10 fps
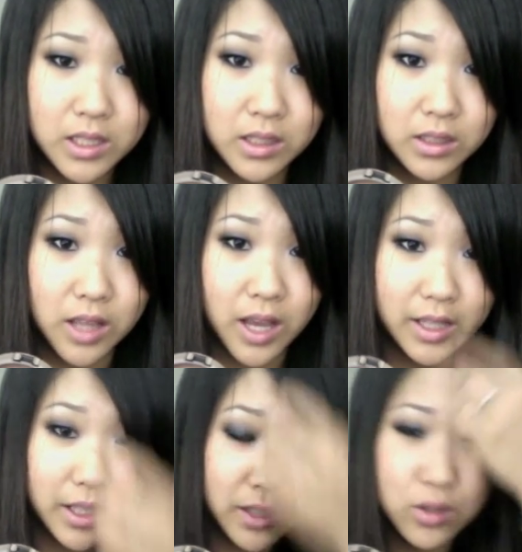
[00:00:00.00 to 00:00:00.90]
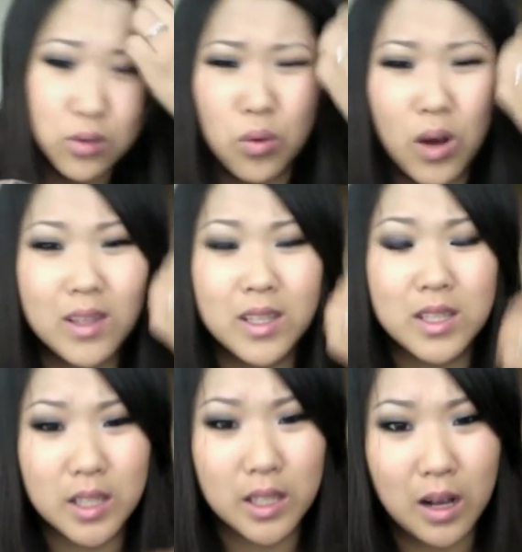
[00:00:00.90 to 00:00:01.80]
line. I don't know why they
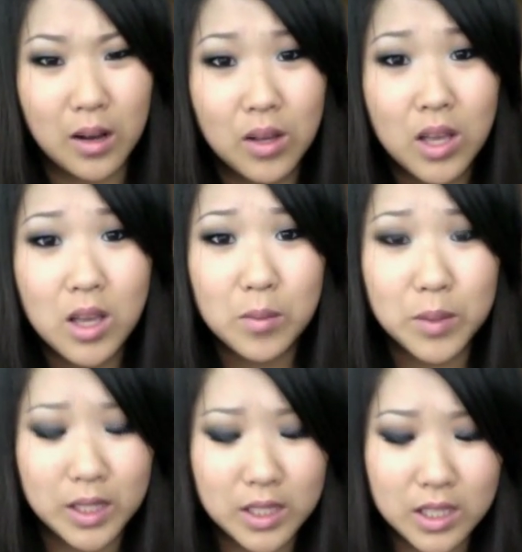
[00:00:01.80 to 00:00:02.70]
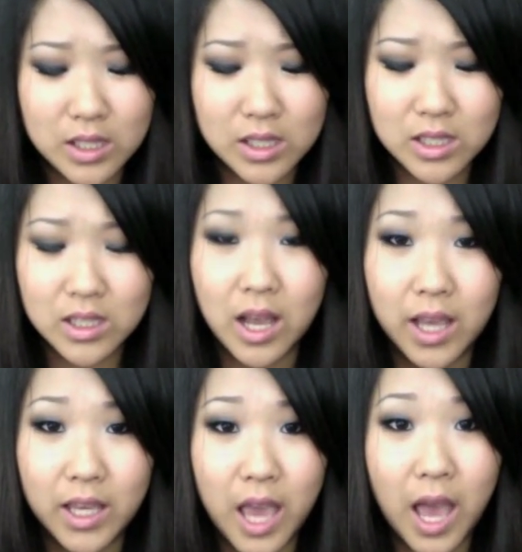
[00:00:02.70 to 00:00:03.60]
took it out, but this is,
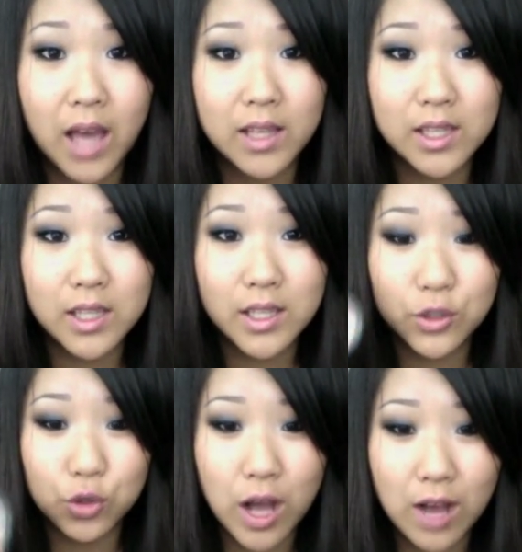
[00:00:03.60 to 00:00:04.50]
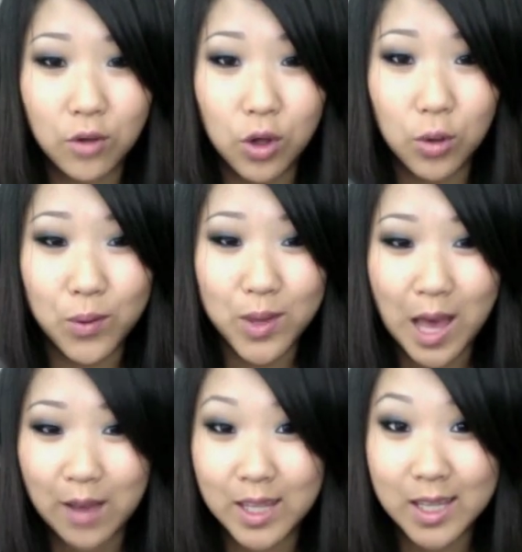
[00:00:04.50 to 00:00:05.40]
I can't travel
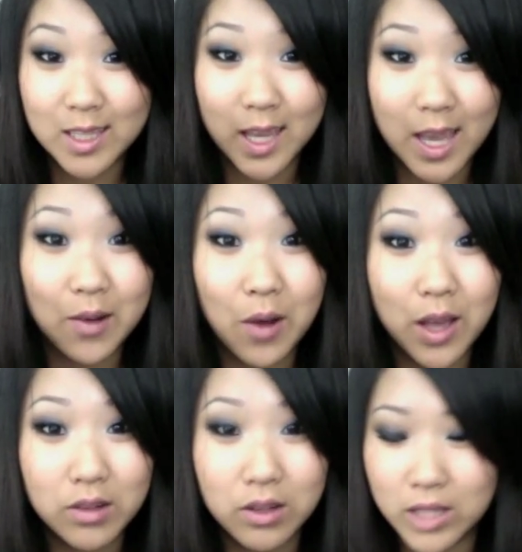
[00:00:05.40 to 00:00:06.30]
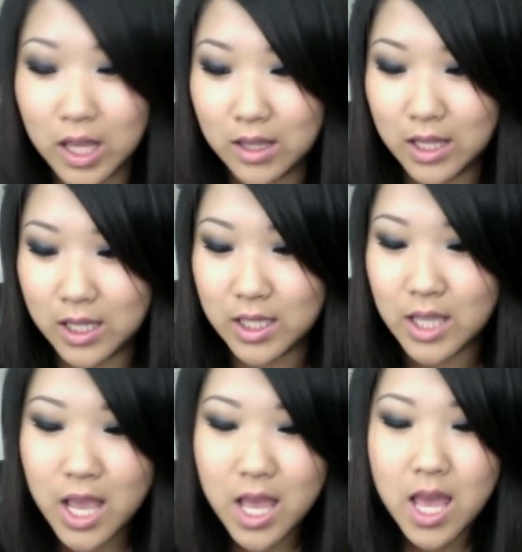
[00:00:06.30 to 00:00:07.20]
without this. I can't go anywhere without this.
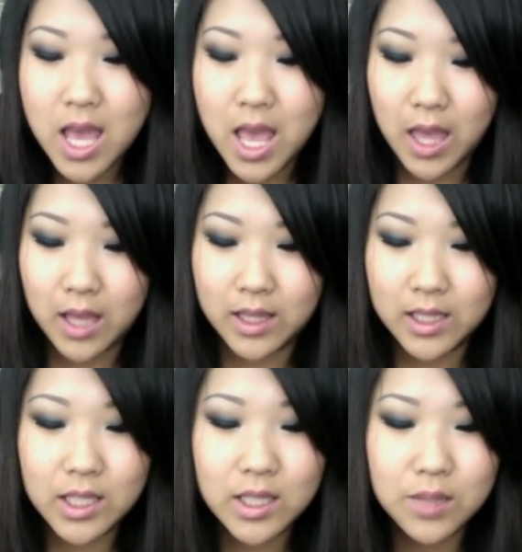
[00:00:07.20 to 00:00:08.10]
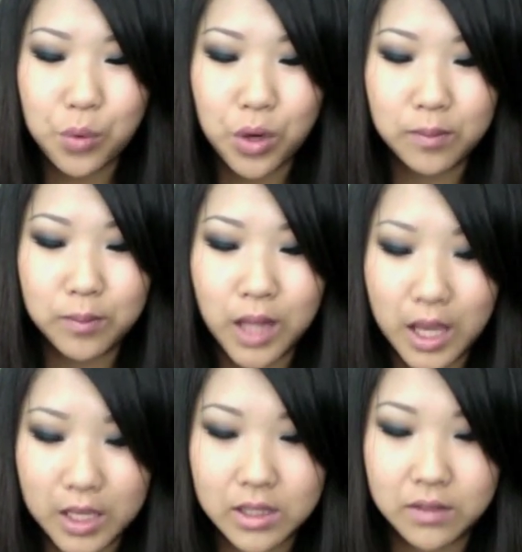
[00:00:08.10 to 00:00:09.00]
And this is in Warm
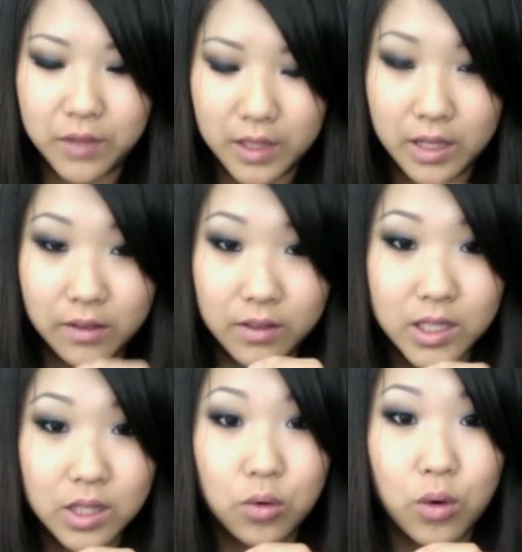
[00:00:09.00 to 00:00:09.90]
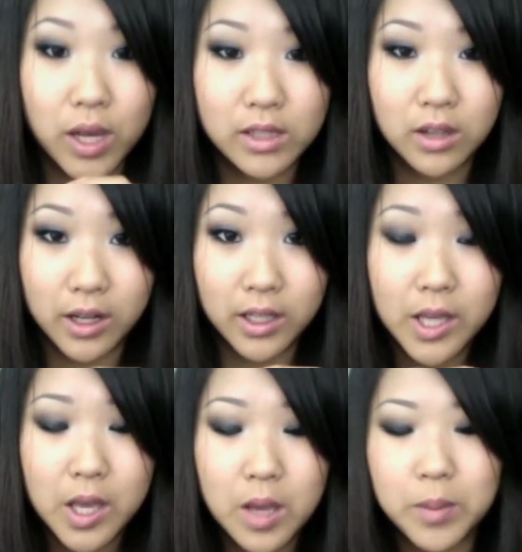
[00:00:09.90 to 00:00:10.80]
Light Definitive. It's quite dark,
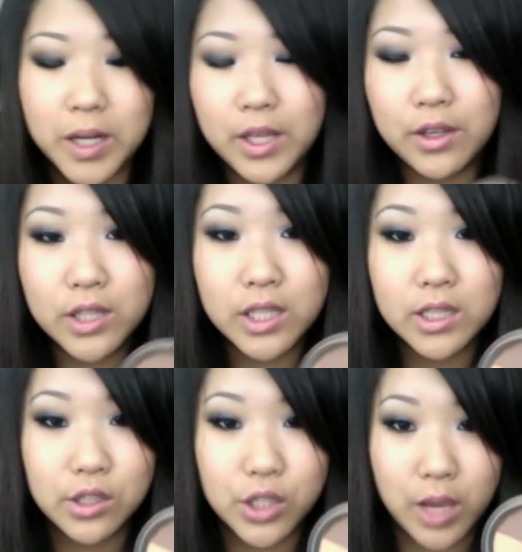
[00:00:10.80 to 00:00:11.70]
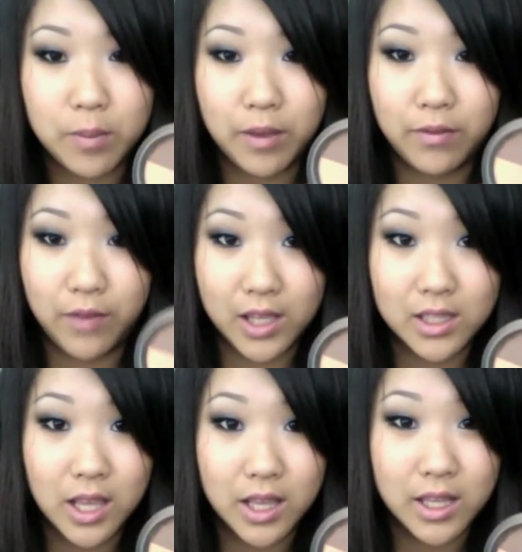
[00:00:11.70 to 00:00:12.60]
but I use this to shape my
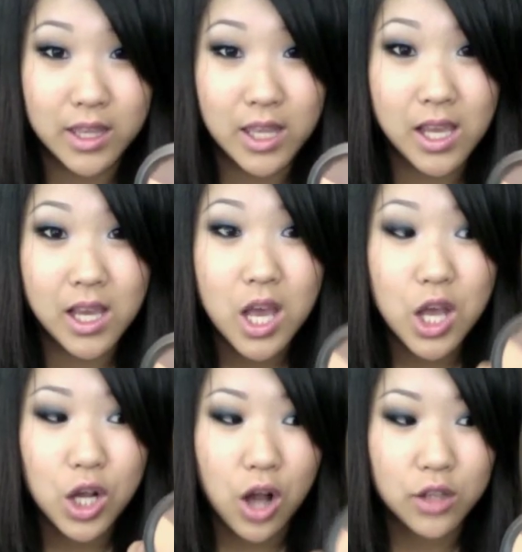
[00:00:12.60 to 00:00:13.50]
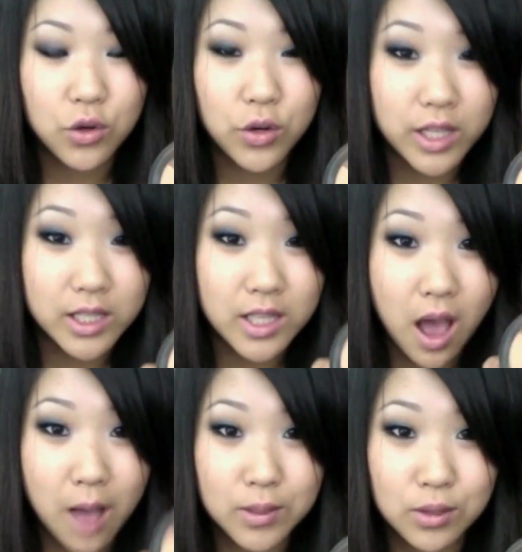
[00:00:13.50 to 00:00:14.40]
face, and I think contouring is
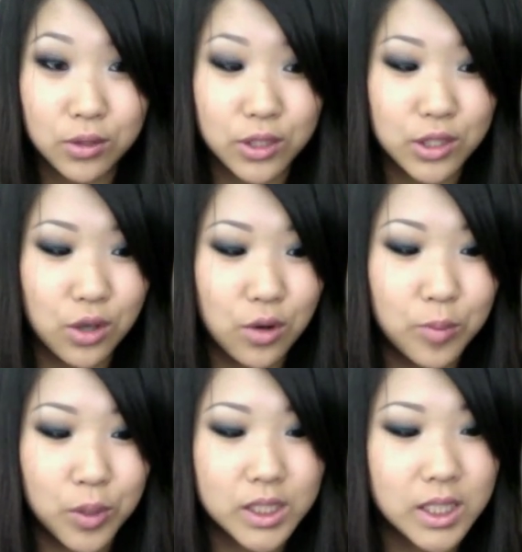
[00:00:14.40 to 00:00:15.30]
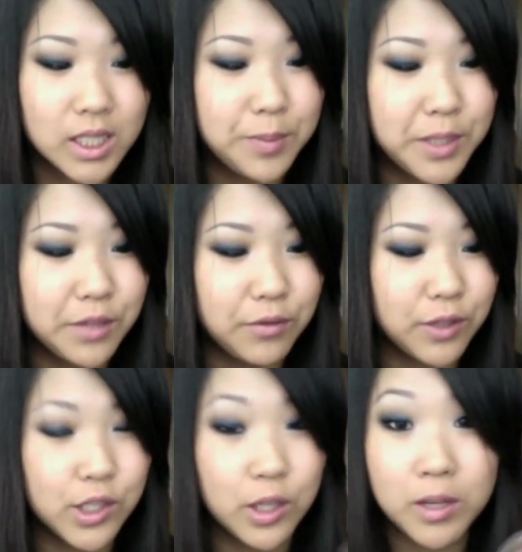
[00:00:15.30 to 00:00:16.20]
absolutely so important, especially for
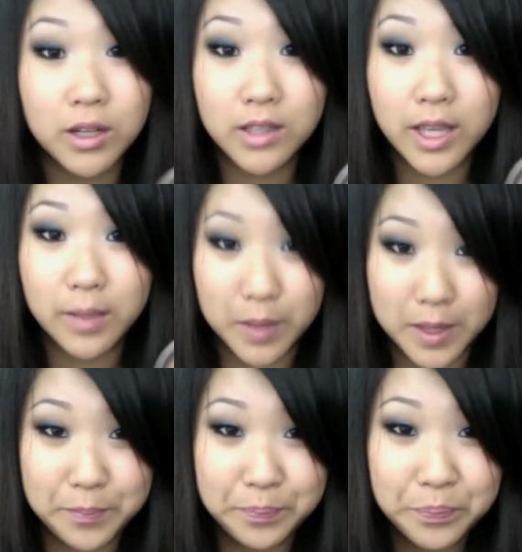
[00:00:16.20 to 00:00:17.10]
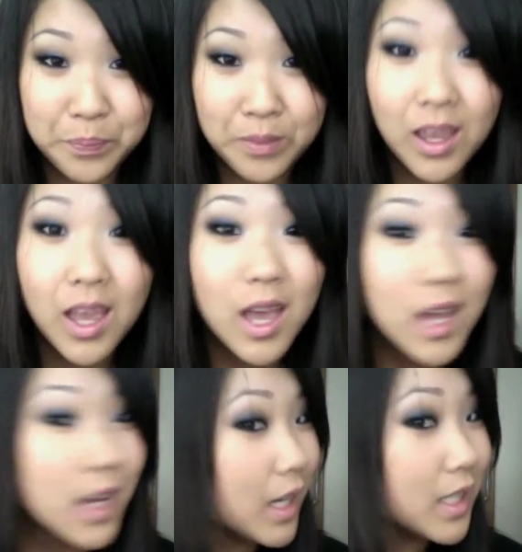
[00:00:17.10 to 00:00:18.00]
a chubby girl like me,
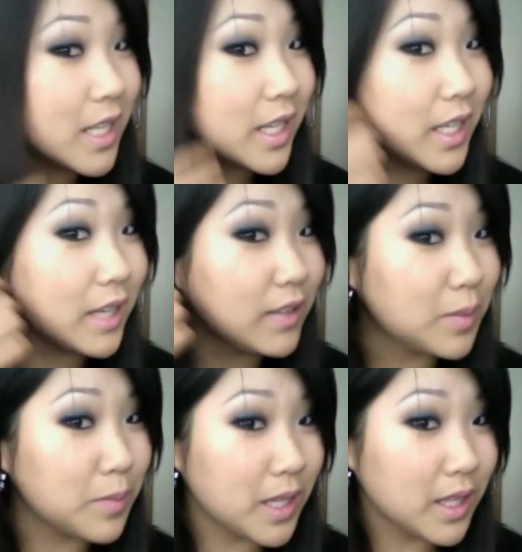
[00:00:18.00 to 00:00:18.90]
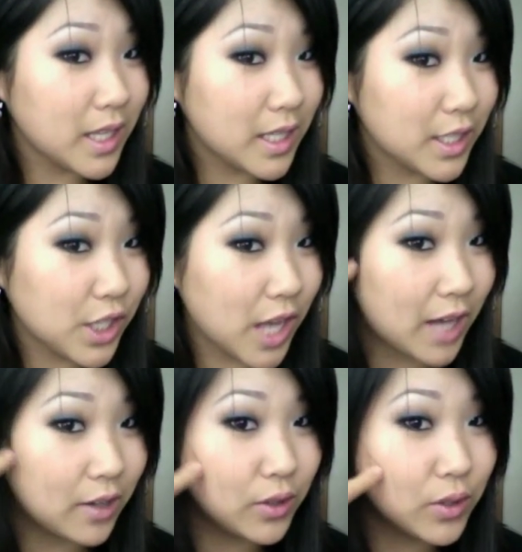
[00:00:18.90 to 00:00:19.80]
because it gives me these
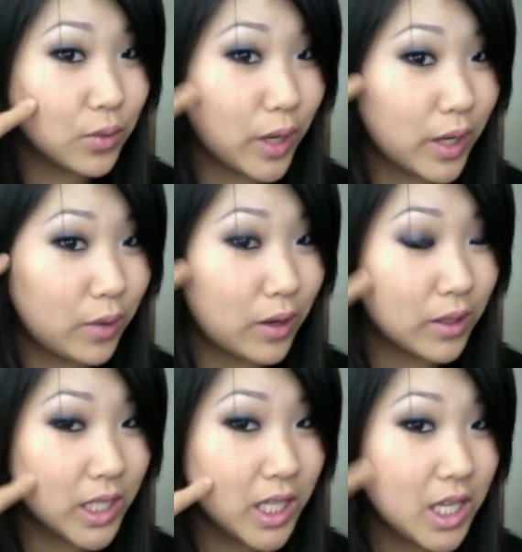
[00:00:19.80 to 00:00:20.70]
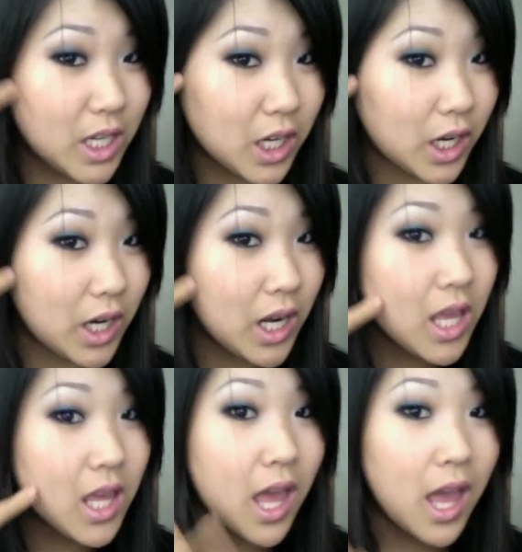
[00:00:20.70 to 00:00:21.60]
shadows right around here,
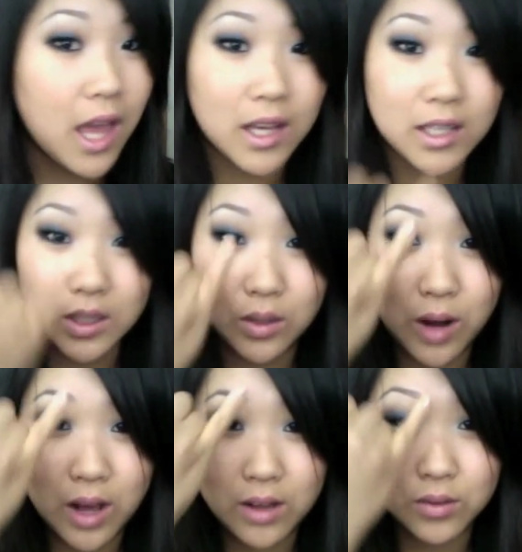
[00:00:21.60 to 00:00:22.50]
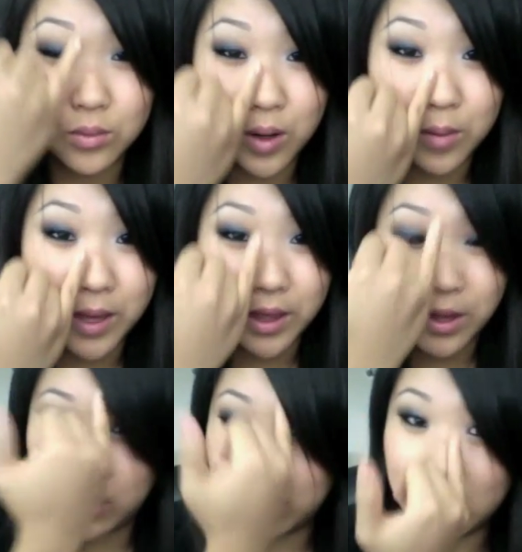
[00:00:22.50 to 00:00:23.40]
and around where my
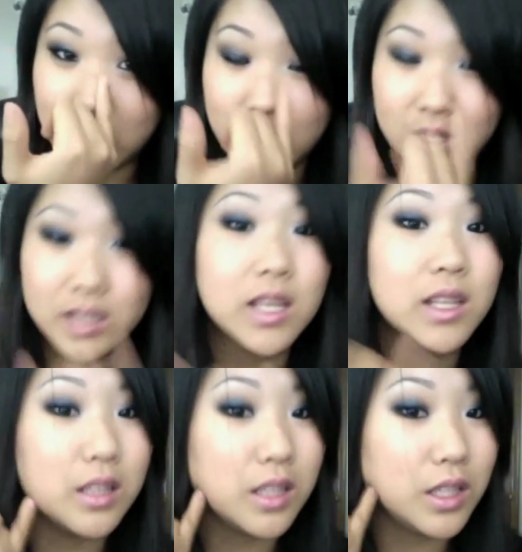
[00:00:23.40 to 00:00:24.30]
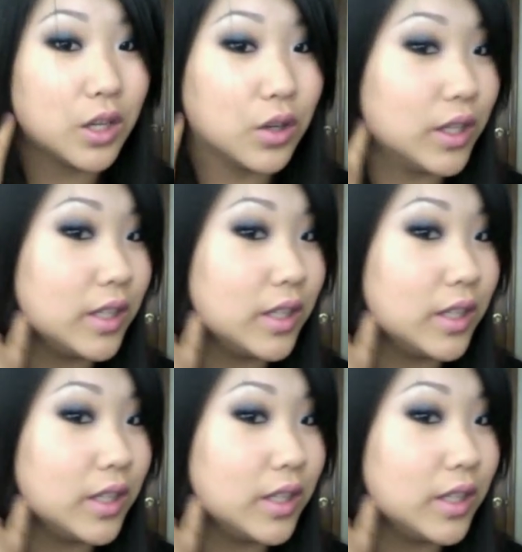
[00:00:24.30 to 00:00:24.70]
nose is, and you know, it